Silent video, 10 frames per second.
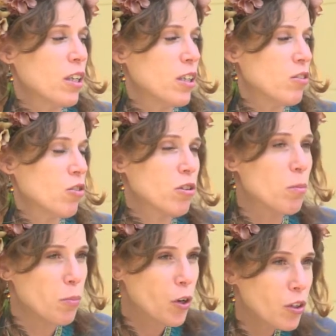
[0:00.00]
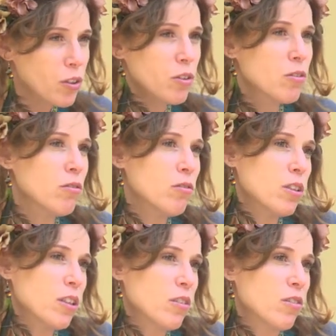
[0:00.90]
it's not a burden,
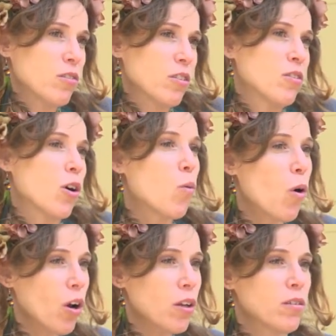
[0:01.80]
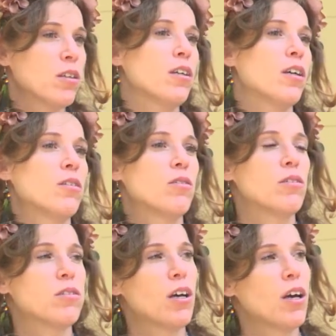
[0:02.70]
it's a quality,
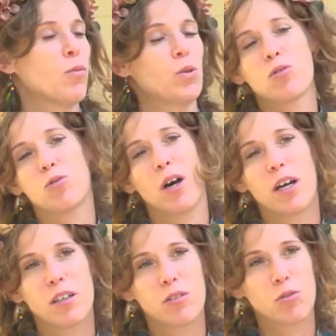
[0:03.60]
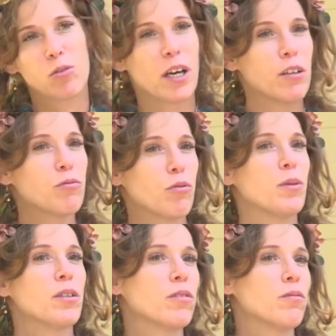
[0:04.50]
and we're trying to gain from it.